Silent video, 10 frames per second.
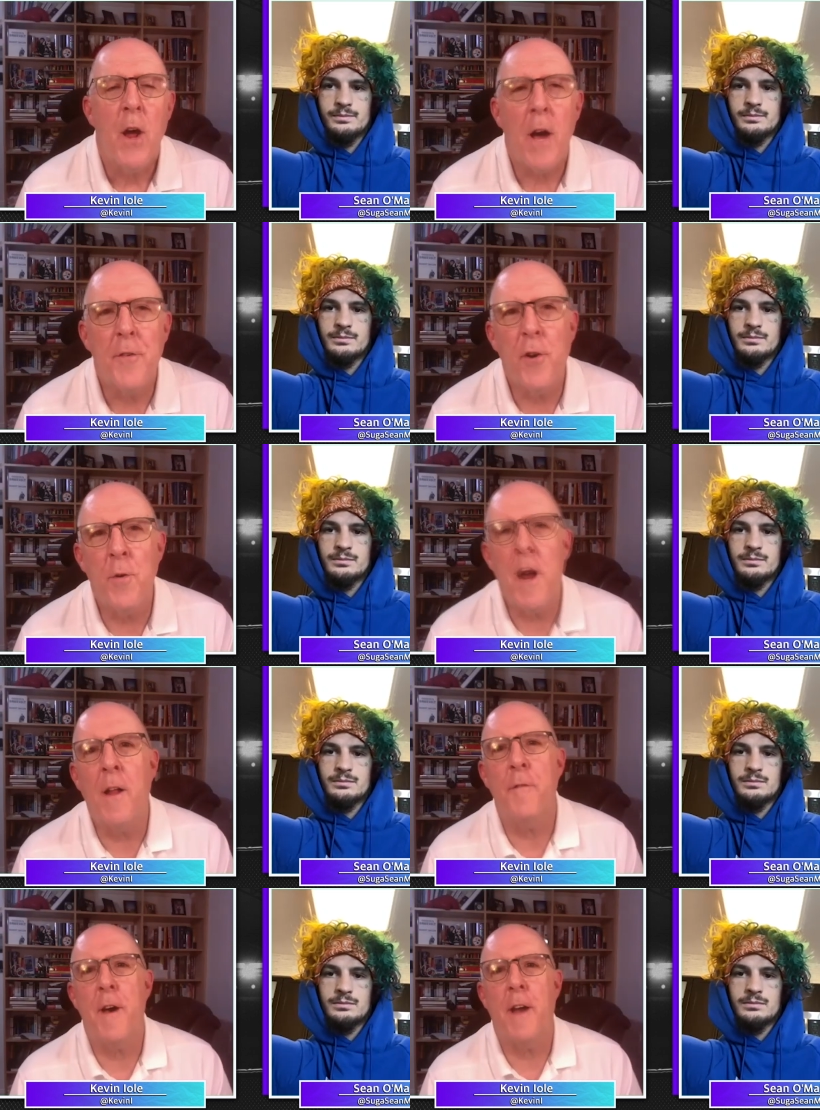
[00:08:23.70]
Speaker 1: So now
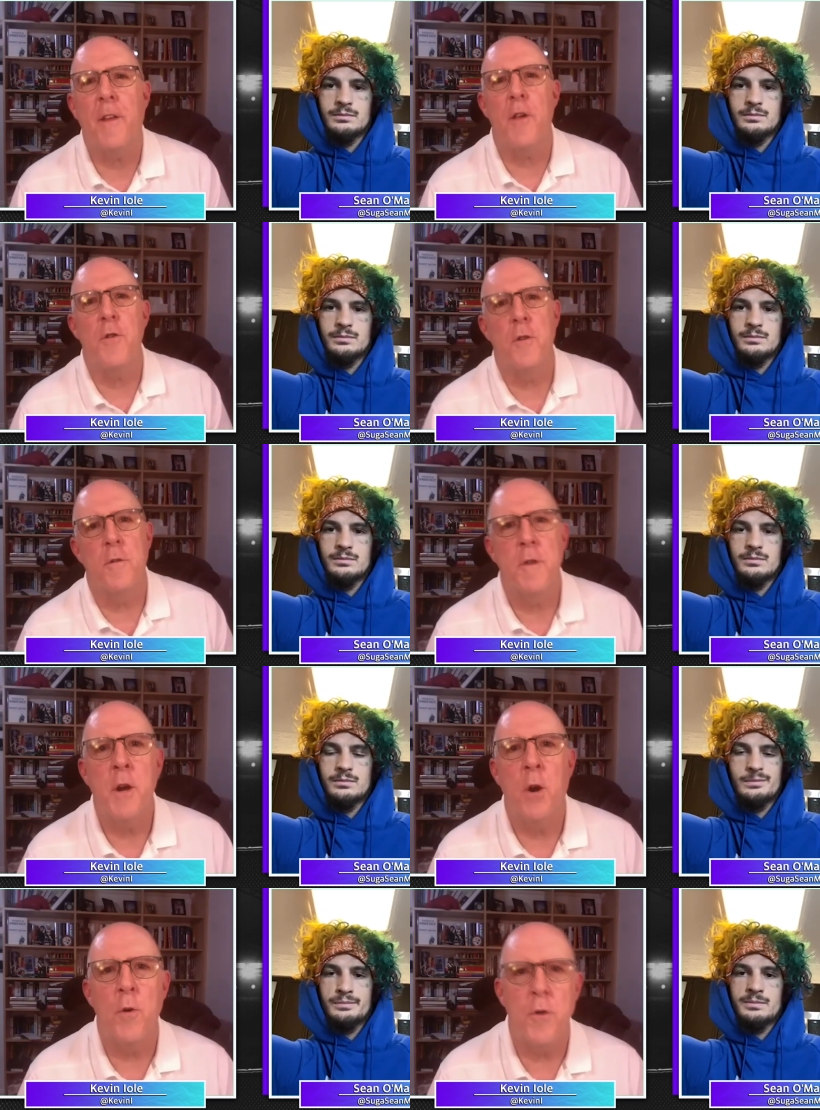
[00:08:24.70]
the fact that you're, you
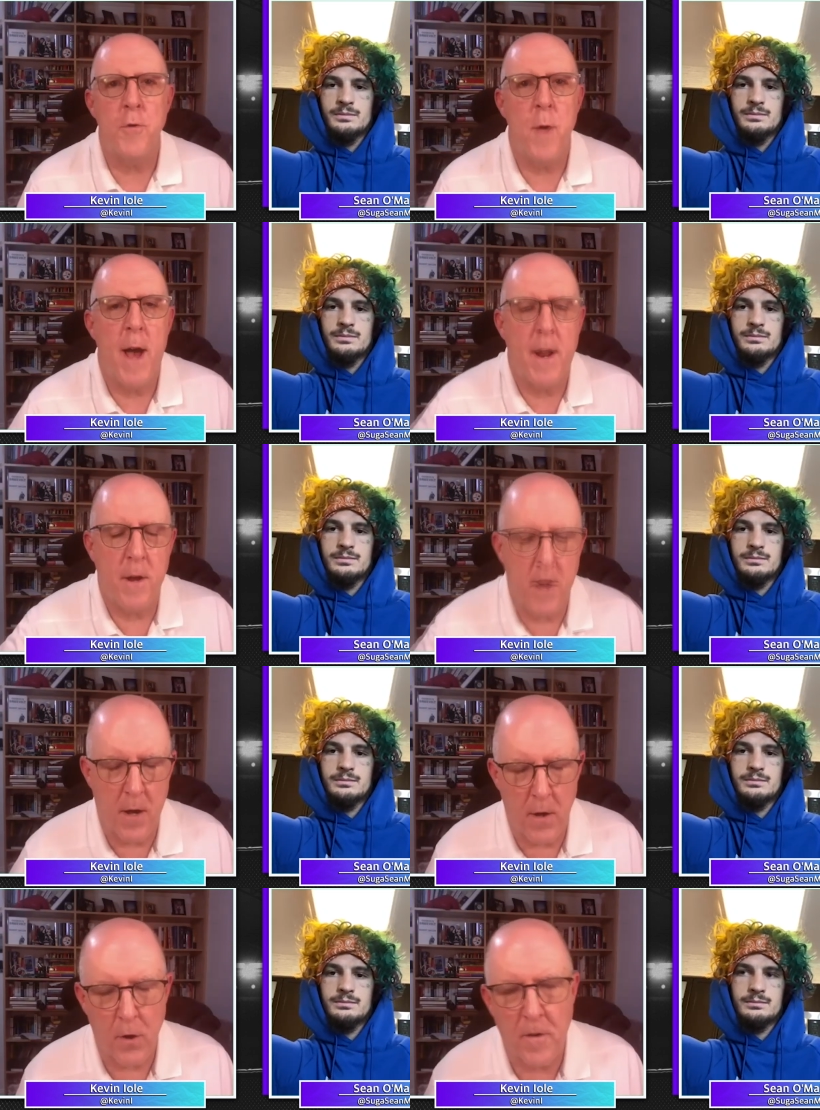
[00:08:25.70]
know, you had
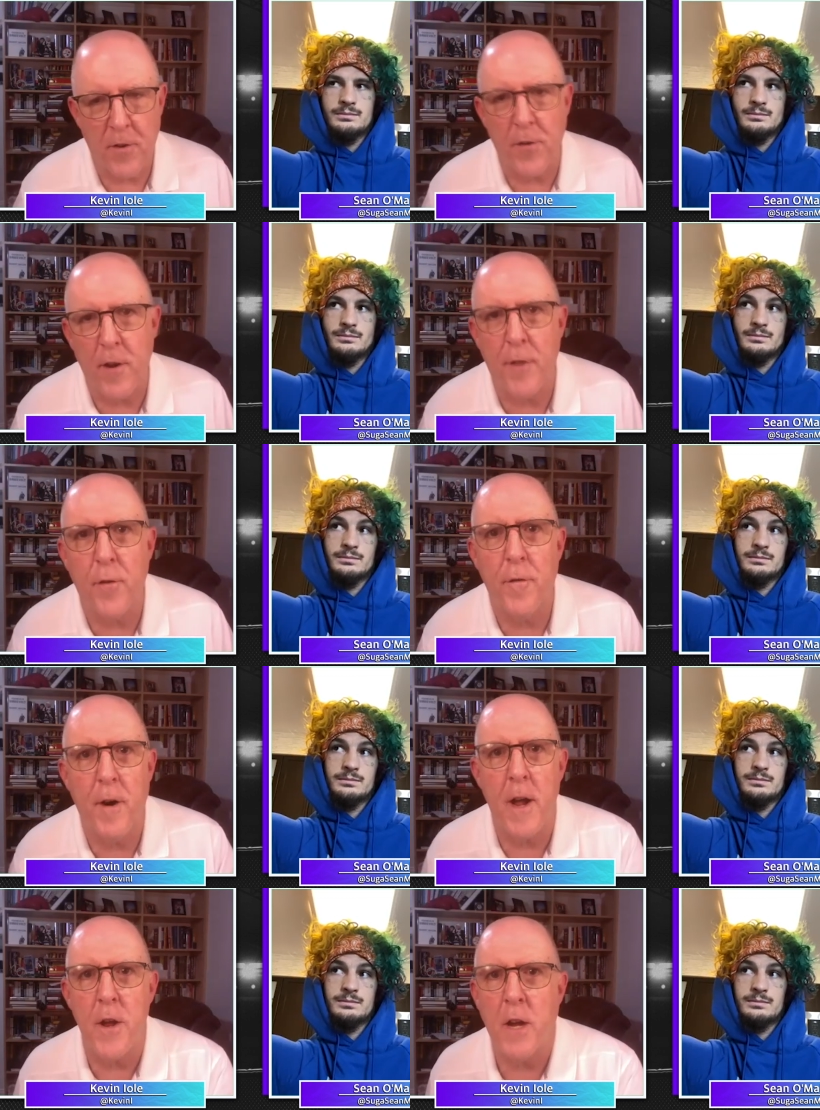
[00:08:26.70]
a successful
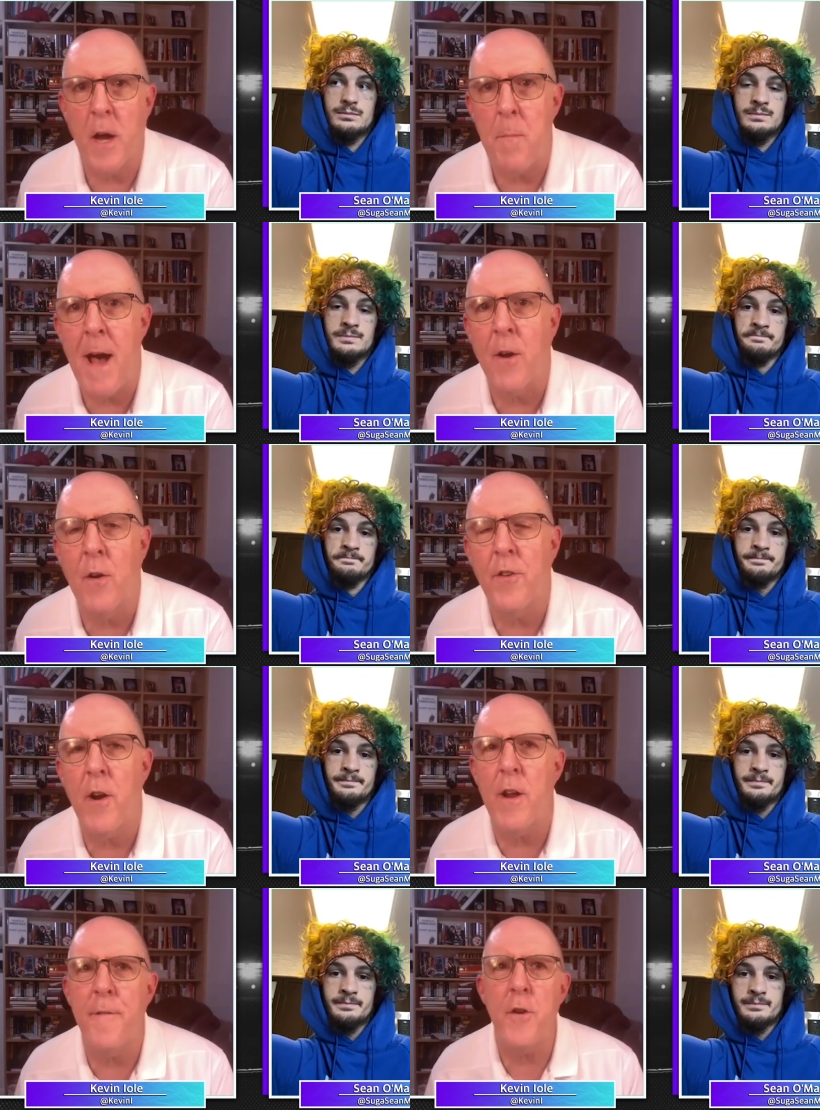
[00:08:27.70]
fight, you come back on
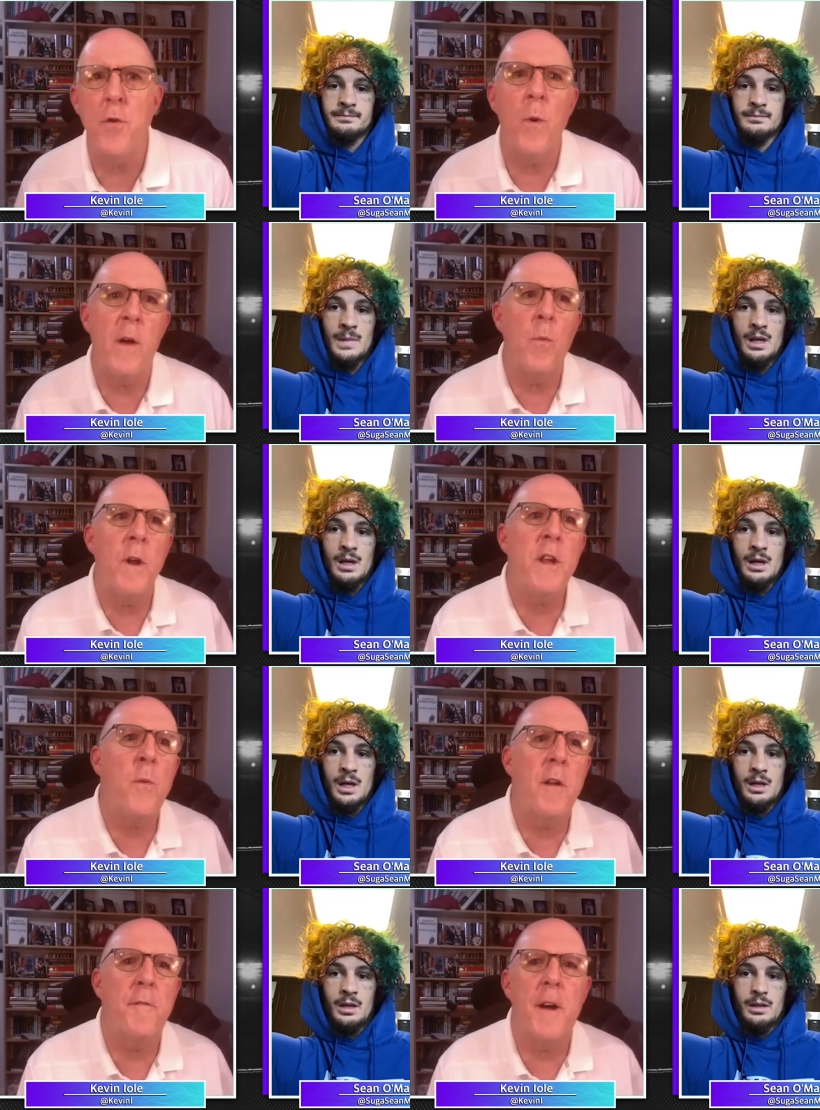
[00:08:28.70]
Saturday. If you win, when do you
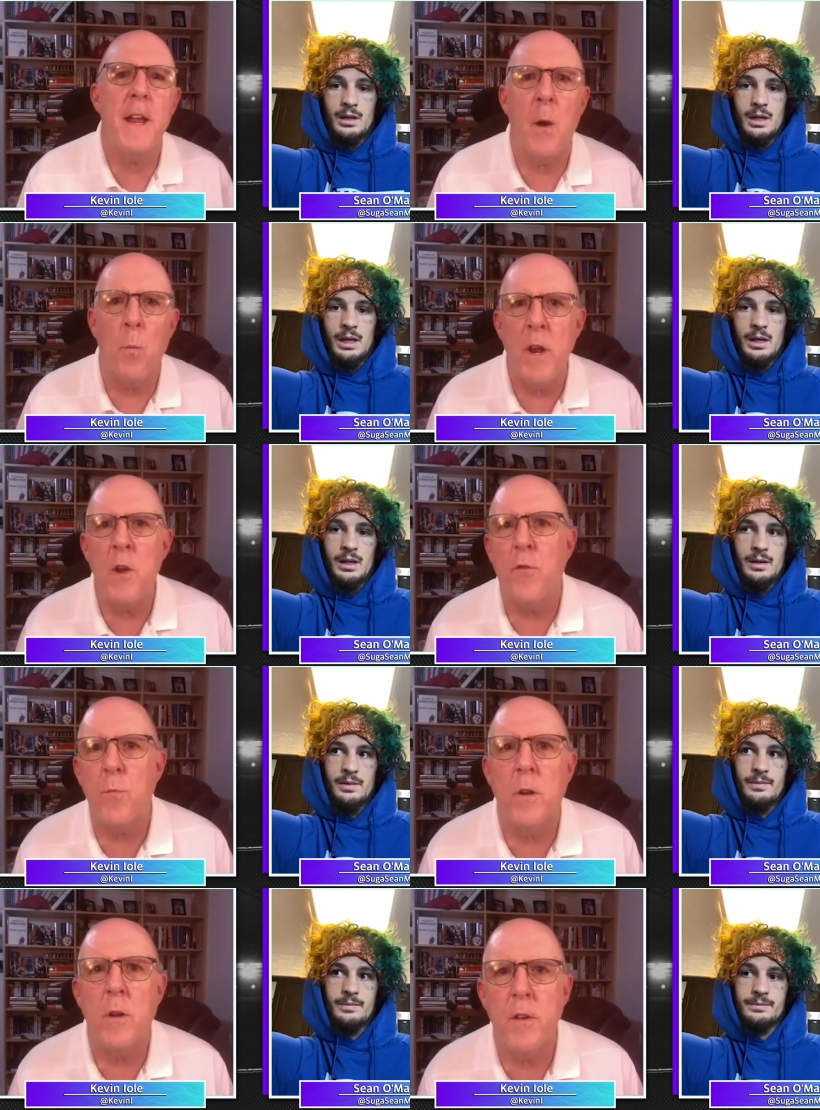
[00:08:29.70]
want to fight again? When is
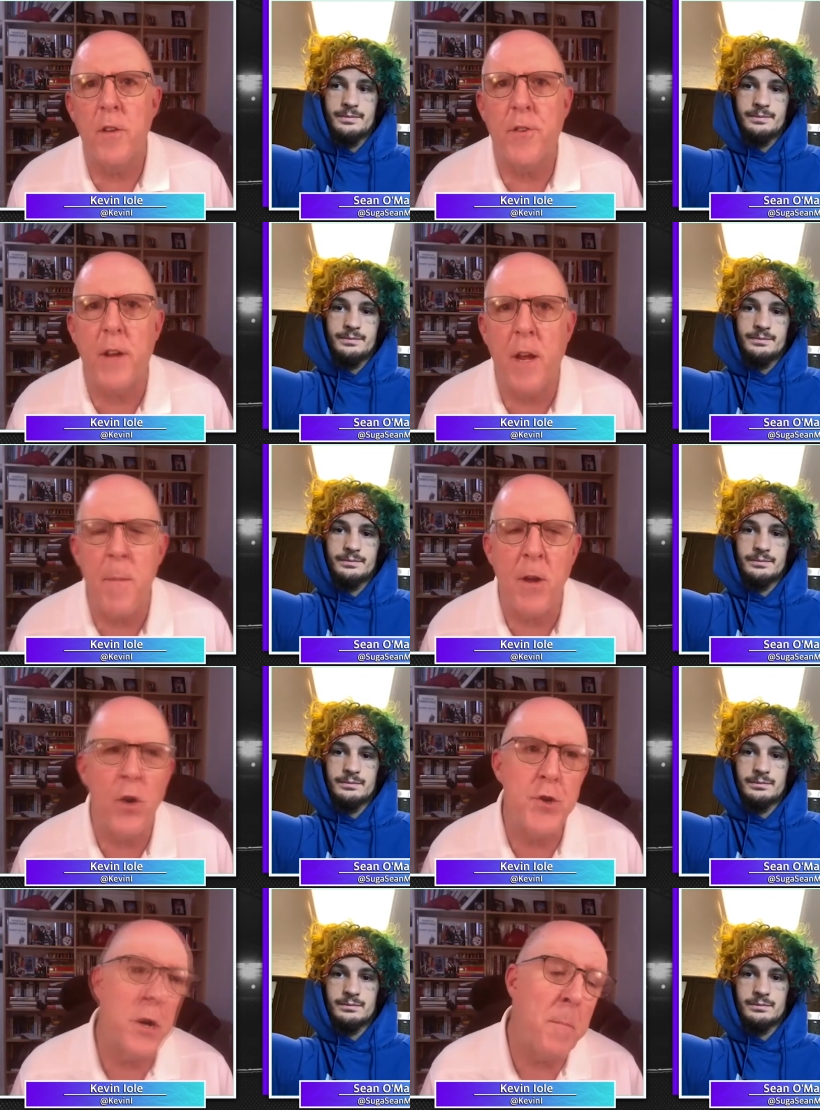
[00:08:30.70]
realistic? I mean,
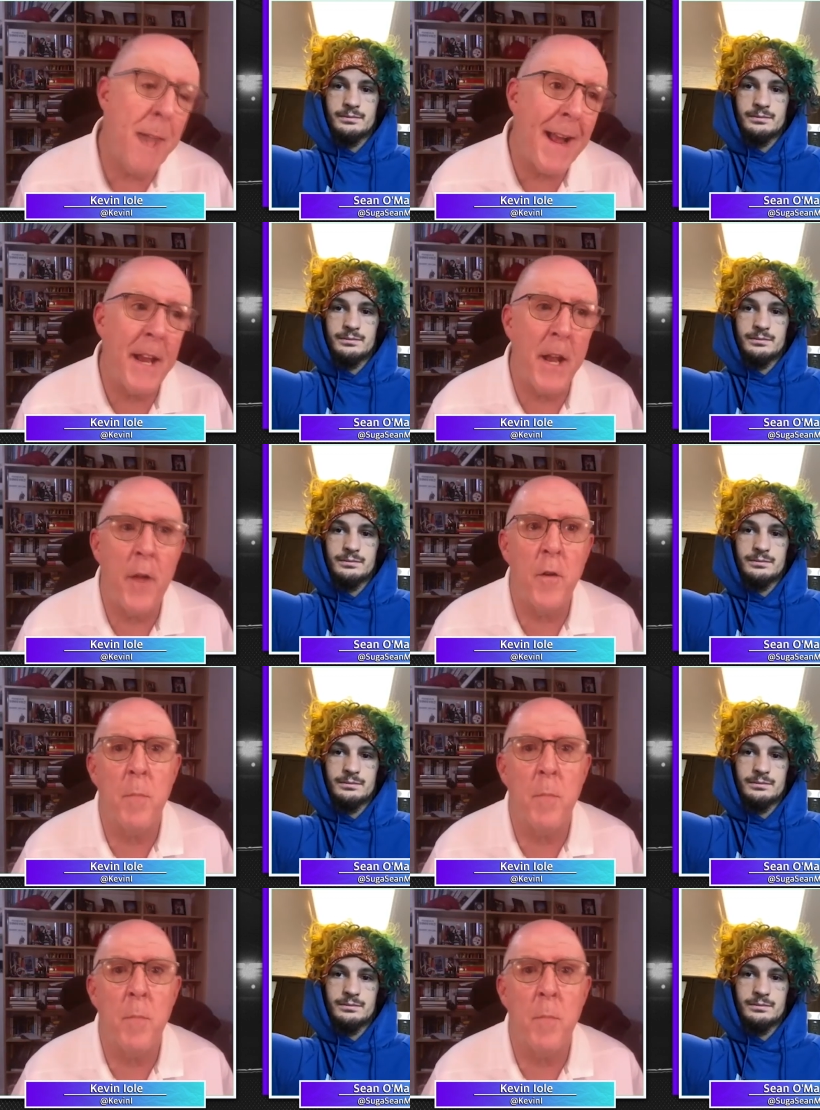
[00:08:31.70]
could you come back in another